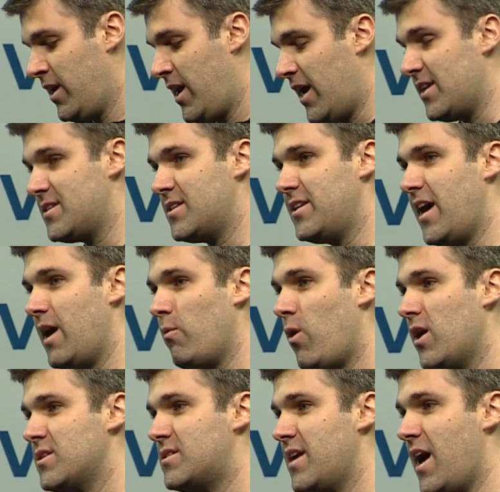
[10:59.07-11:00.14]
And as the day
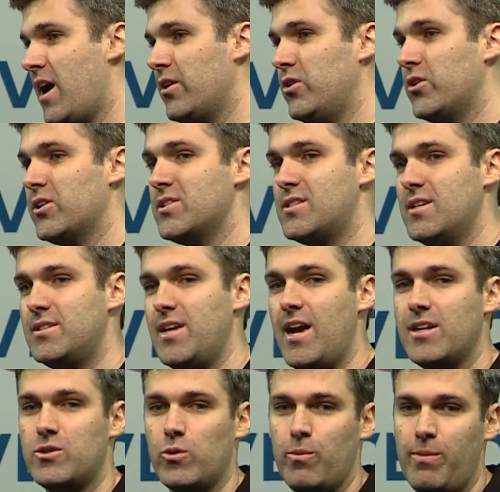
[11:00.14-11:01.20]
winds down, you can sit
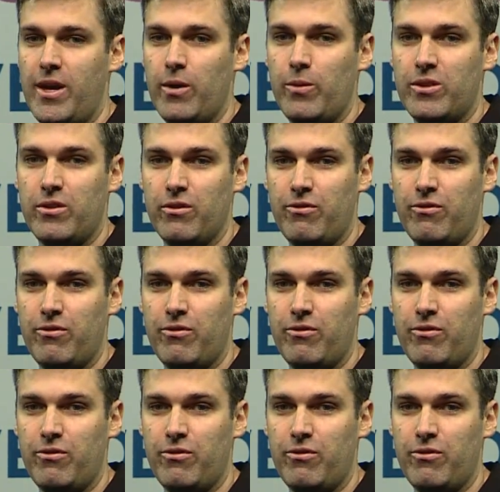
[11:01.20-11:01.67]
down to a meal with your